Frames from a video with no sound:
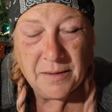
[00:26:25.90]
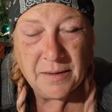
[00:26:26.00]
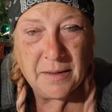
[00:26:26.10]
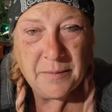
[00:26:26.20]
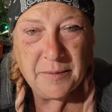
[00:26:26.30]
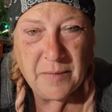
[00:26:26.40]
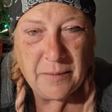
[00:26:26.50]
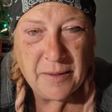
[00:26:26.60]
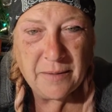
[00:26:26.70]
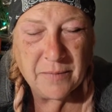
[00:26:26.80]
I mean,
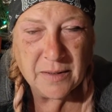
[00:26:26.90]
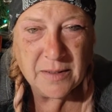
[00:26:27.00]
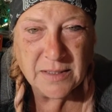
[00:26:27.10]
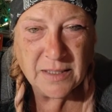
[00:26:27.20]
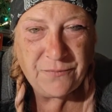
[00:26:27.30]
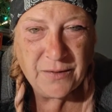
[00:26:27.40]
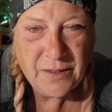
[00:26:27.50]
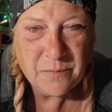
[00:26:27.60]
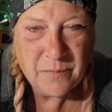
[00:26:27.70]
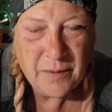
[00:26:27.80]
because I feel
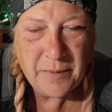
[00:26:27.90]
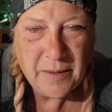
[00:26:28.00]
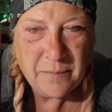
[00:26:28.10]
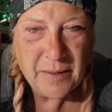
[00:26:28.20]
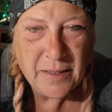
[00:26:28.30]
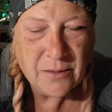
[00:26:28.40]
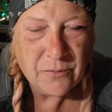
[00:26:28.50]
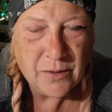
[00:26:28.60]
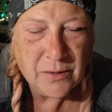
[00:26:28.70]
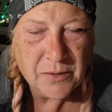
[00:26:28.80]
like maybe I make it
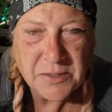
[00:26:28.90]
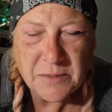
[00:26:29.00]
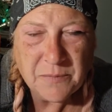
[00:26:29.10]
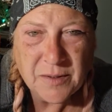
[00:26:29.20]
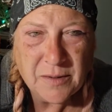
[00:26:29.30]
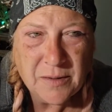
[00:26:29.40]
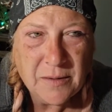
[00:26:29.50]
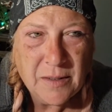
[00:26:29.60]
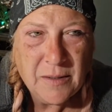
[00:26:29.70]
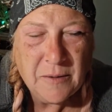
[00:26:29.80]
wrong or something.
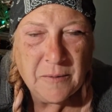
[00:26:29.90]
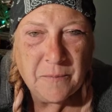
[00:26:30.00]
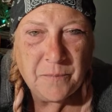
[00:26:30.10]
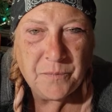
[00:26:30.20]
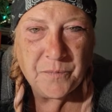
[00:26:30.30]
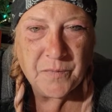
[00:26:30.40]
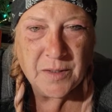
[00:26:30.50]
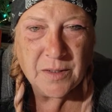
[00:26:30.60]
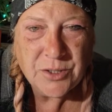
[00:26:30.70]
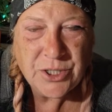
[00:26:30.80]

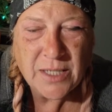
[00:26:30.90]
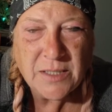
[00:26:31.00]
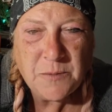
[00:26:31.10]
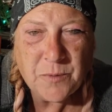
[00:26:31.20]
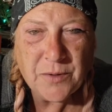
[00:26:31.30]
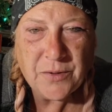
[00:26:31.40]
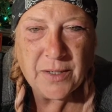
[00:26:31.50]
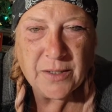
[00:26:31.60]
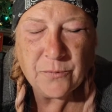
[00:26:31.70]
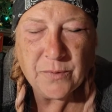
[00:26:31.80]
Chad's brother
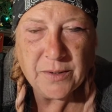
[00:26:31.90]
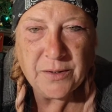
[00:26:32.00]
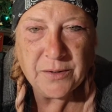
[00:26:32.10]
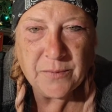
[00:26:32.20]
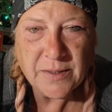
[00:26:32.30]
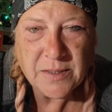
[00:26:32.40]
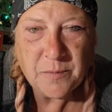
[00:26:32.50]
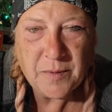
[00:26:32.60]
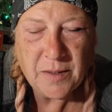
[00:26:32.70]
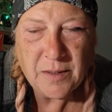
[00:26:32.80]
had a really good
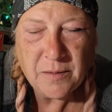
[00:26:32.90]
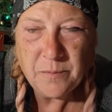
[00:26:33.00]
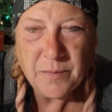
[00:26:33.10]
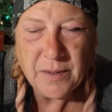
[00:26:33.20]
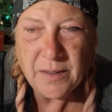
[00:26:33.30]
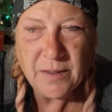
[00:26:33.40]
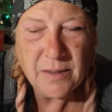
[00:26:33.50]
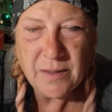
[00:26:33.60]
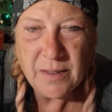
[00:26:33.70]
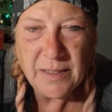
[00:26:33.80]
recipe, but
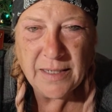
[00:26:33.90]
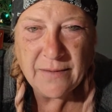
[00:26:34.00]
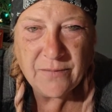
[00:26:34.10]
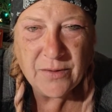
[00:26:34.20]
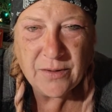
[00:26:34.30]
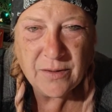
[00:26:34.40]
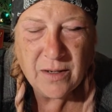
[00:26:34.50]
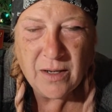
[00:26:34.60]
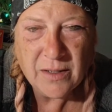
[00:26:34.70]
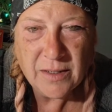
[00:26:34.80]
I never
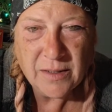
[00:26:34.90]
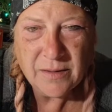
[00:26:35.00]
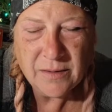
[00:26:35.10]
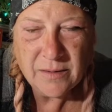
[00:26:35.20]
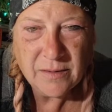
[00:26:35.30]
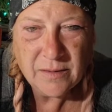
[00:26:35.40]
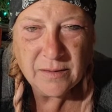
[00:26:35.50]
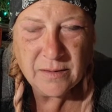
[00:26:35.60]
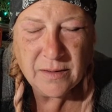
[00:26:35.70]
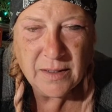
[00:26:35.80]
got it.
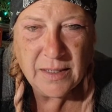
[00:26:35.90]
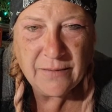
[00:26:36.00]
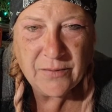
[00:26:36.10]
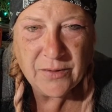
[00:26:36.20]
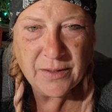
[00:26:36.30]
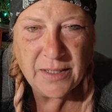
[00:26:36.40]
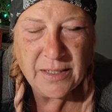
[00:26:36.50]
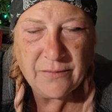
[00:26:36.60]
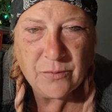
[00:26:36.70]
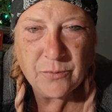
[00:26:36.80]
He
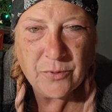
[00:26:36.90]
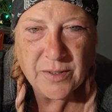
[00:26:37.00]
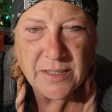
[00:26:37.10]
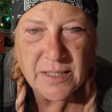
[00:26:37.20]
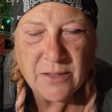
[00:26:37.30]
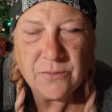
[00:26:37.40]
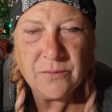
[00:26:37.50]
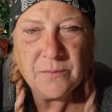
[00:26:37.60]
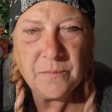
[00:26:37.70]
never wrote it down.